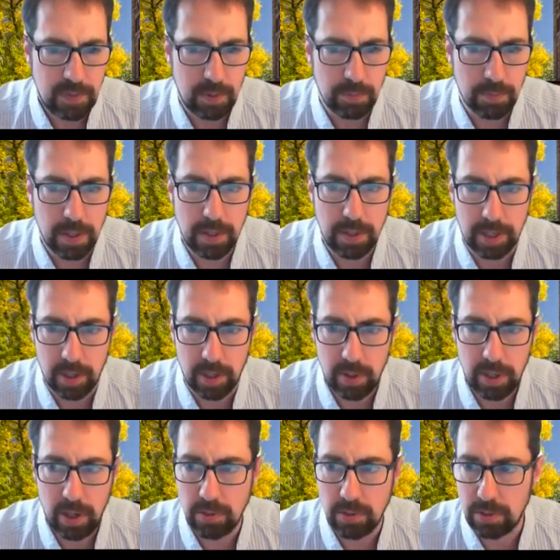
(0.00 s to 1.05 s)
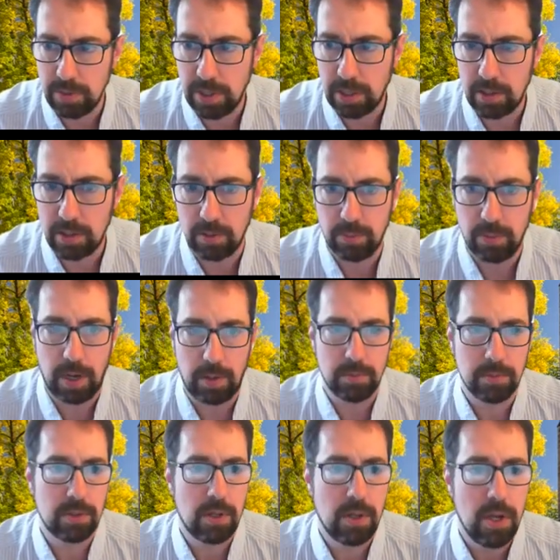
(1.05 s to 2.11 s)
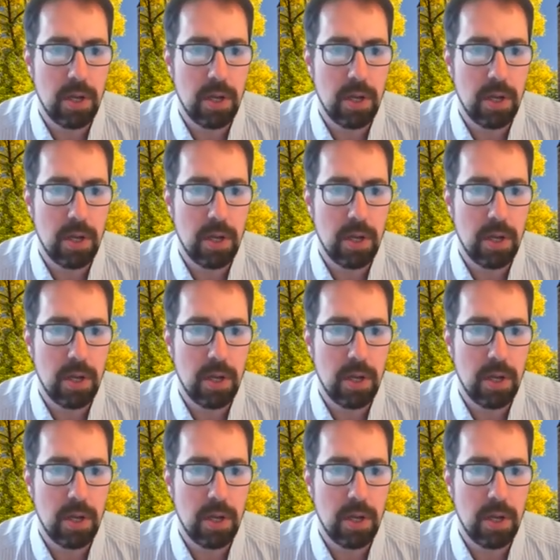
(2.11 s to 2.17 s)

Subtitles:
But here we go, some technical problems.